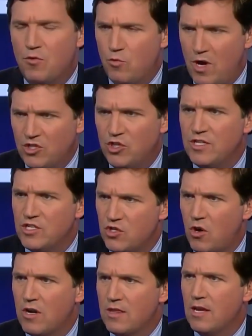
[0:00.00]
the Russians
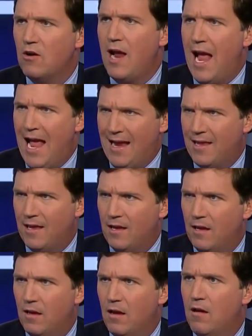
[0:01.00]
started their
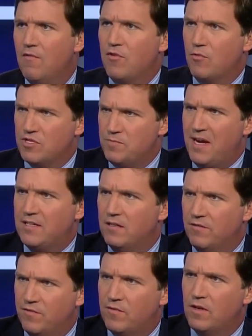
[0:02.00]
hacking of the
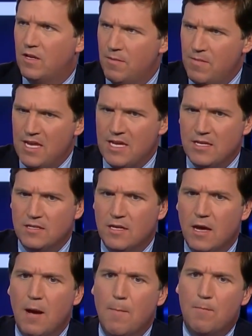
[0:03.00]
respective committees
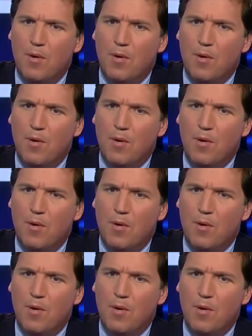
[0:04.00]
right.